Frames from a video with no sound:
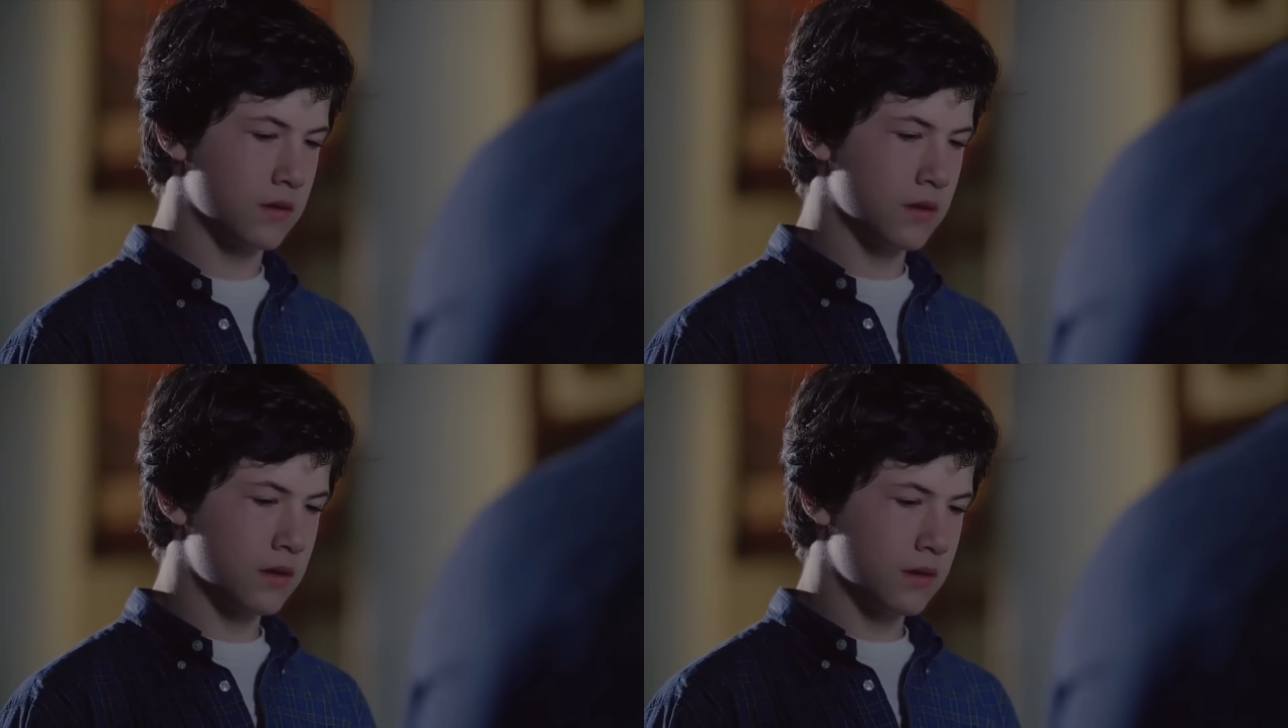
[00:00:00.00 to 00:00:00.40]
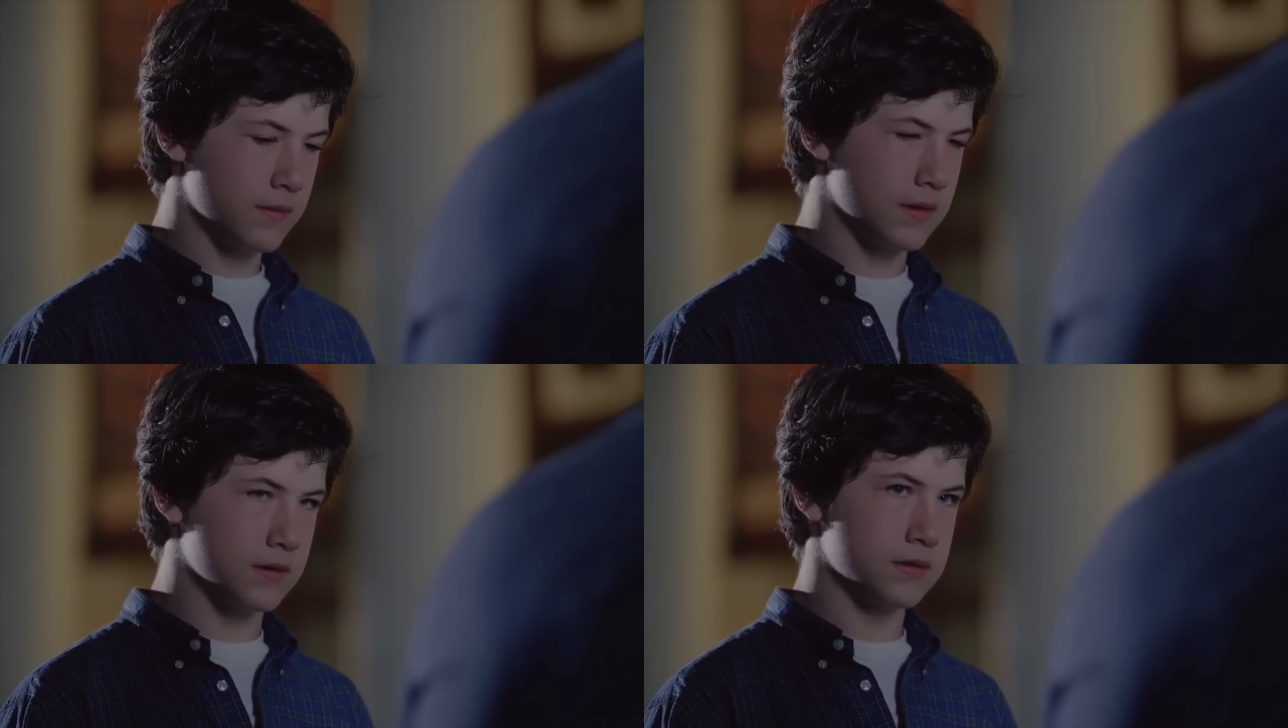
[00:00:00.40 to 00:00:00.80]
in
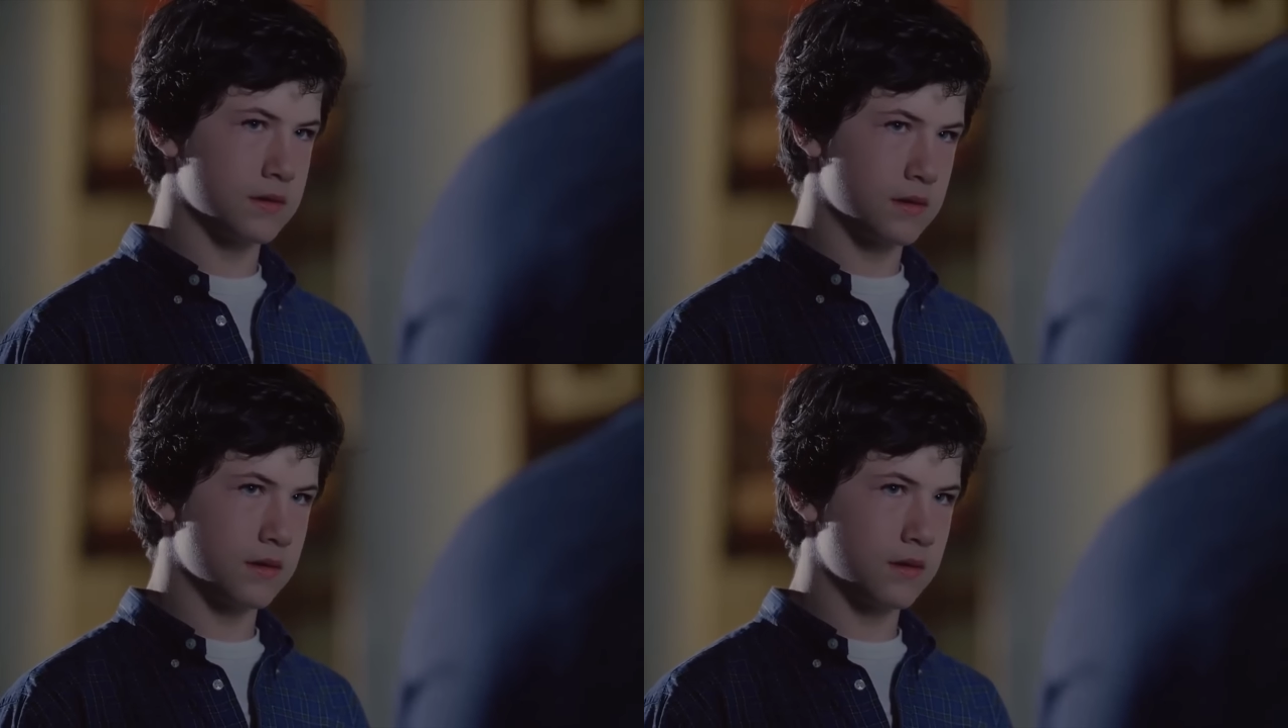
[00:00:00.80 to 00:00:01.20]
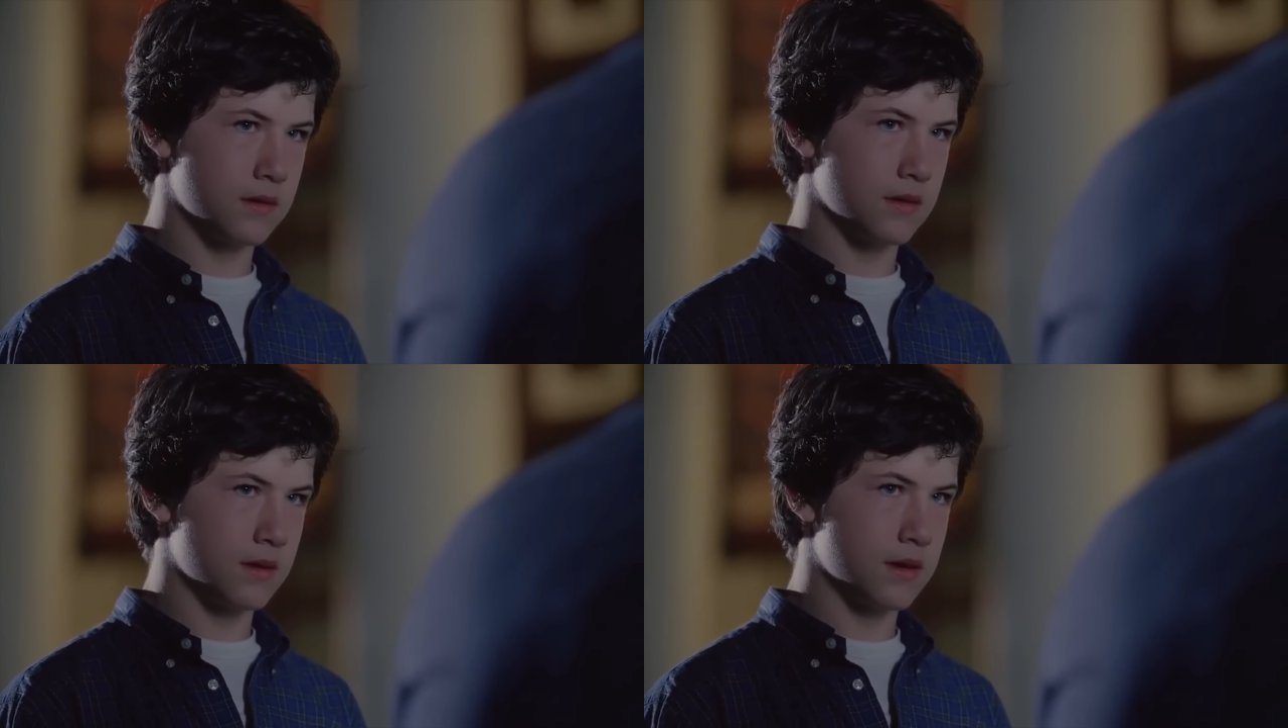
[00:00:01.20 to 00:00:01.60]
Lost, just as
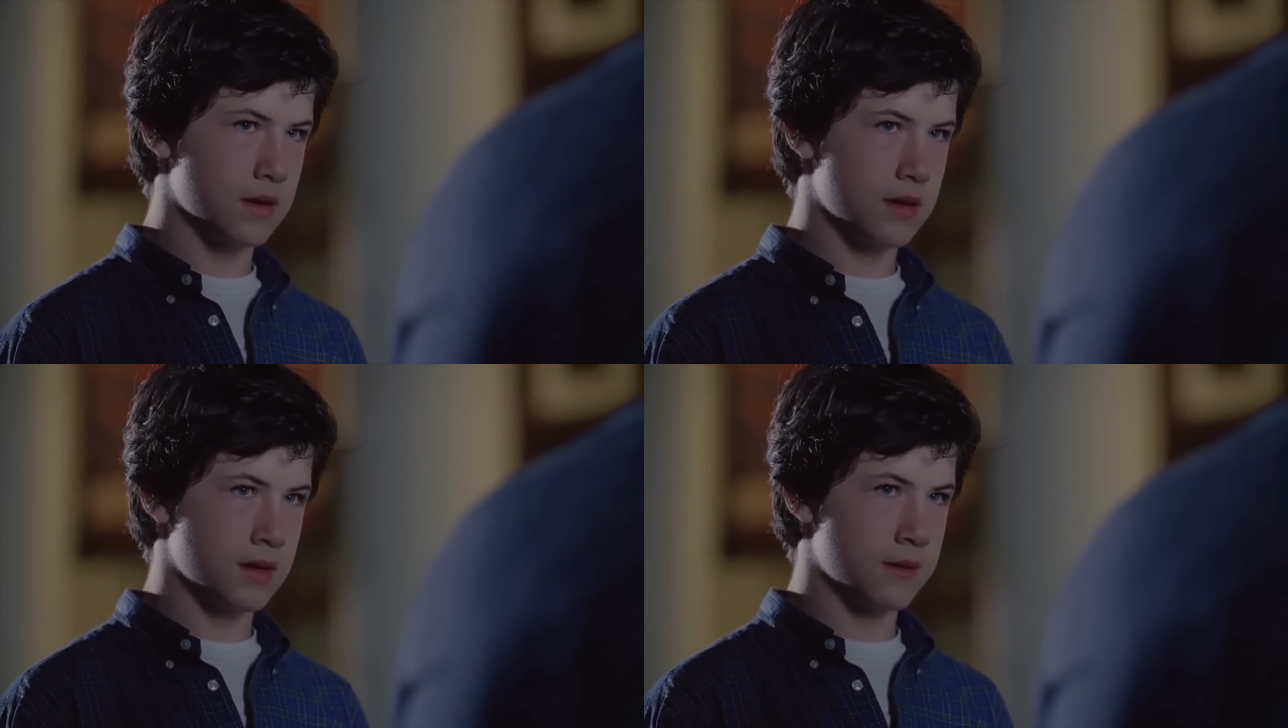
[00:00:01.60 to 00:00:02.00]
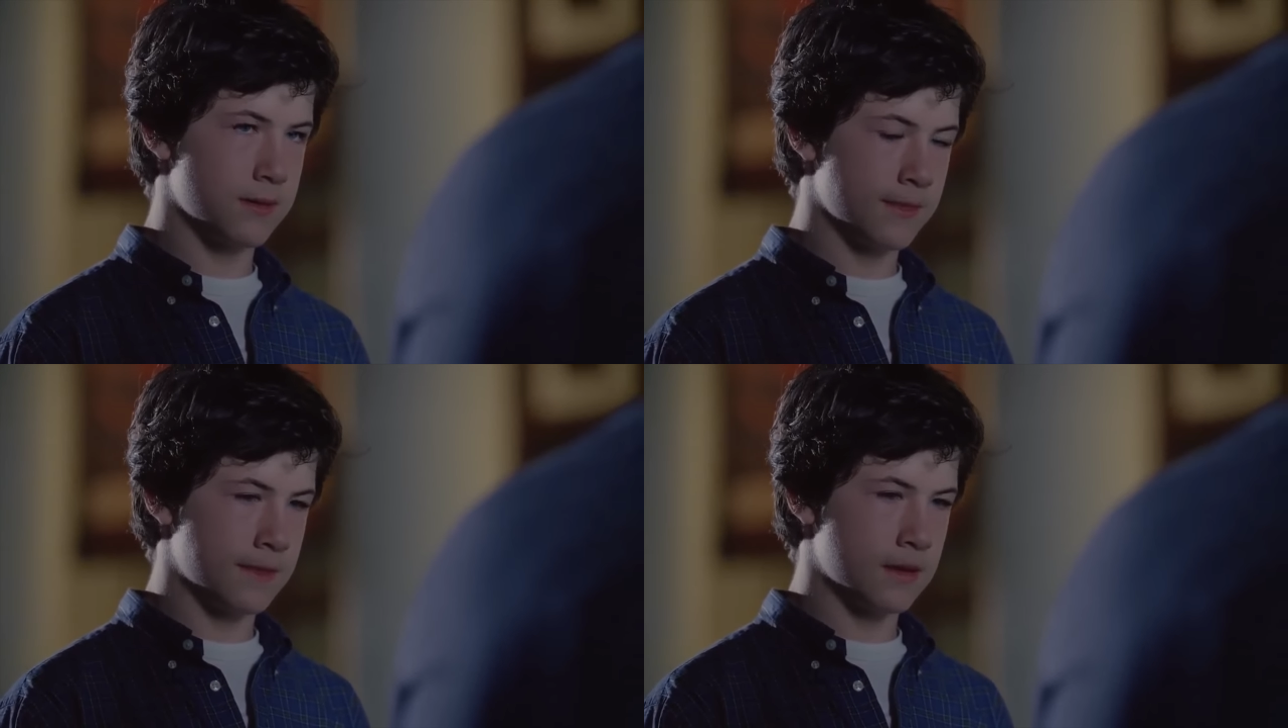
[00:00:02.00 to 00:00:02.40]
they do in real
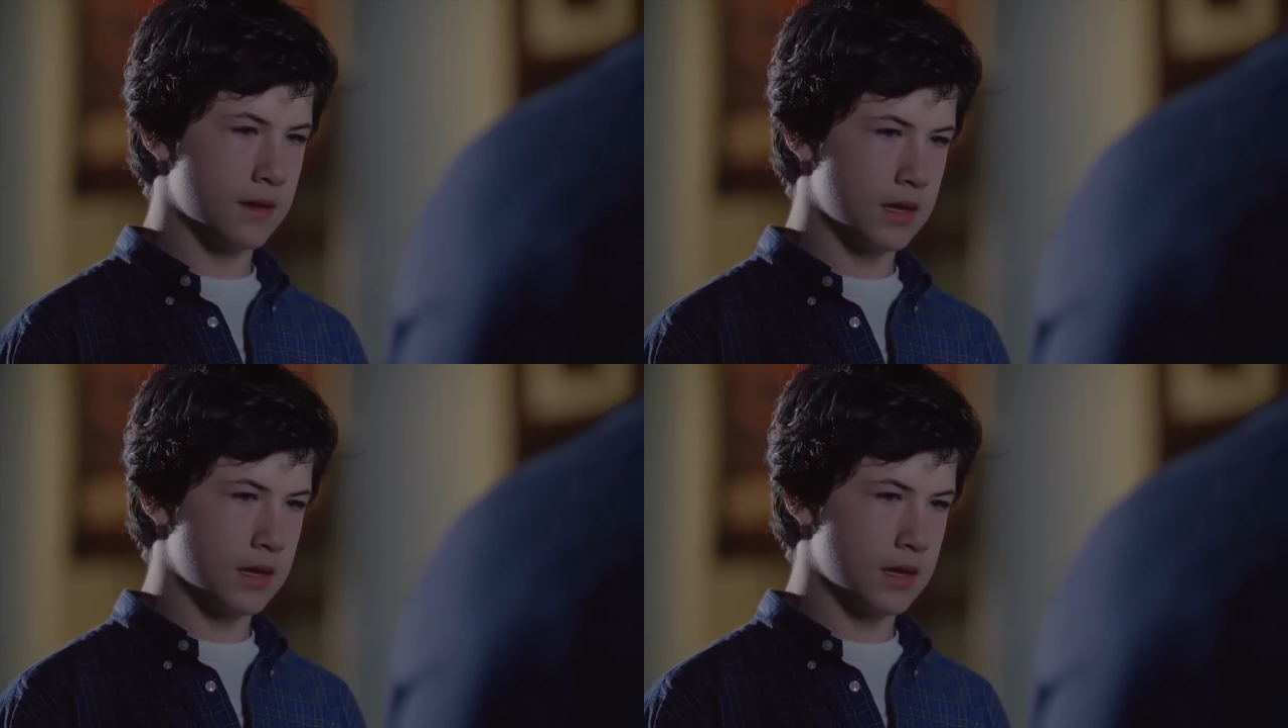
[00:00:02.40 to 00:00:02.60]
life.